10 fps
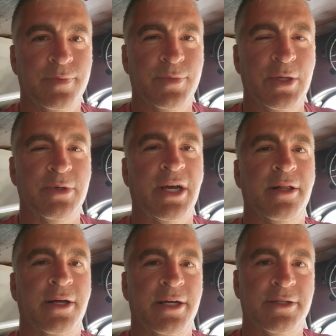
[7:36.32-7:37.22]
You
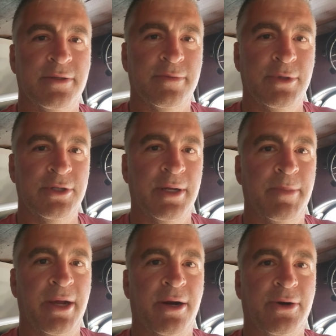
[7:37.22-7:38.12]
tell us. Is she
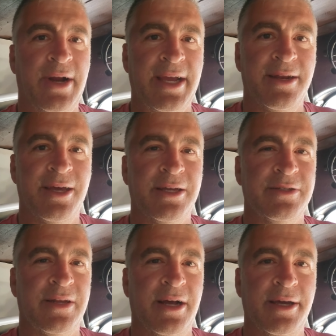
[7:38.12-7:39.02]
better at cracking eggs
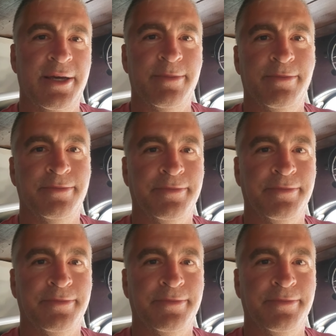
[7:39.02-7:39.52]
than I am?